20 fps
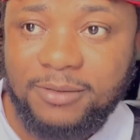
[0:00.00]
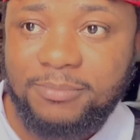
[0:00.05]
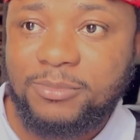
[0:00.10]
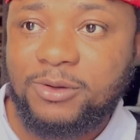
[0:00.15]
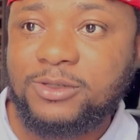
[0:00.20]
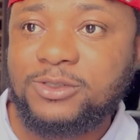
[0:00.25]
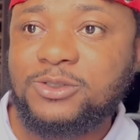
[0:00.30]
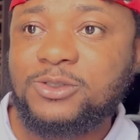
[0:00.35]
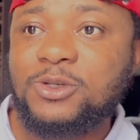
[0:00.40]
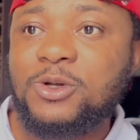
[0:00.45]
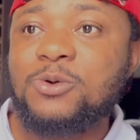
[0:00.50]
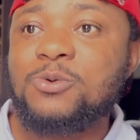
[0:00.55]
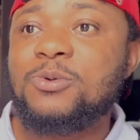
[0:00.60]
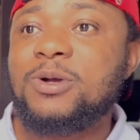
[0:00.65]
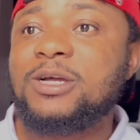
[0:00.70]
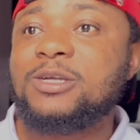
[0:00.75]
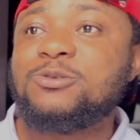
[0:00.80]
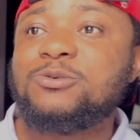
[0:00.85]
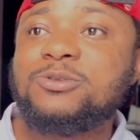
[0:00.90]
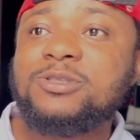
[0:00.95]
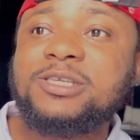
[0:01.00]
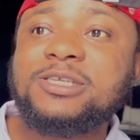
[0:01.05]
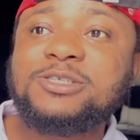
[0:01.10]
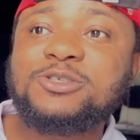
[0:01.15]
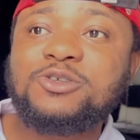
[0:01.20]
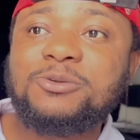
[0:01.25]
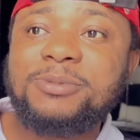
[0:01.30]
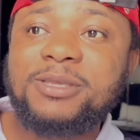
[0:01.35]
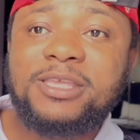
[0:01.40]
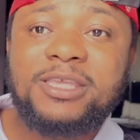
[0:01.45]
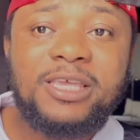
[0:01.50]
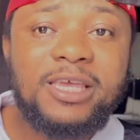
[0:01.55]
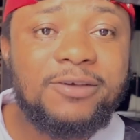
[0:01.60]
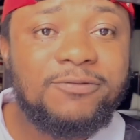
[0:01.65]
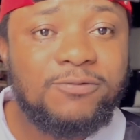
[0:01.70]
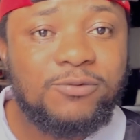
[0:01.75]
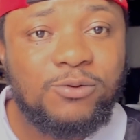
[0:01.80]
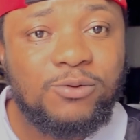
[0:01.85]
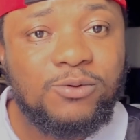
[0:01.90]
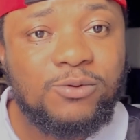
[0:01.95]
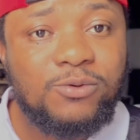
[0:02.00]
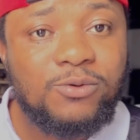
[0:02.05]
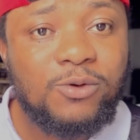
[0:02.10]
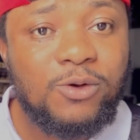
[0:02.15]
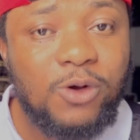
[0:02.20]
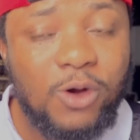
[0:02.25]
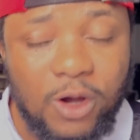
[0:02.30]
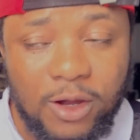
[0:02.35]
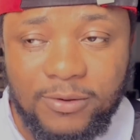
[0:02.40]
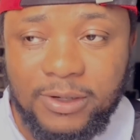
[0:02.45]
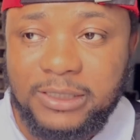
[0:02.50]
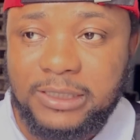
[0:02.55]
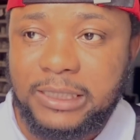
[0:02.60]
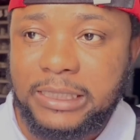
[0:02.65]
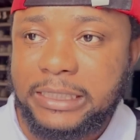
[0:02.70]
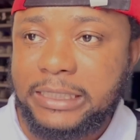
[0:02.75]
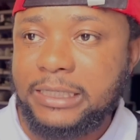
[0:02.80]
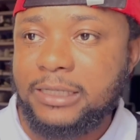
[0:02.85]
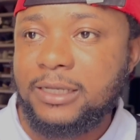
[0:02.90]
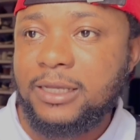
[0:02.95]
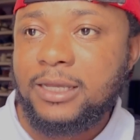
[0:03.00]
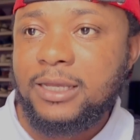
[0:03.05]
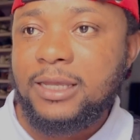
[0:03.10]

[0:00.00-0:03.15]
But someone who needs to be careful currently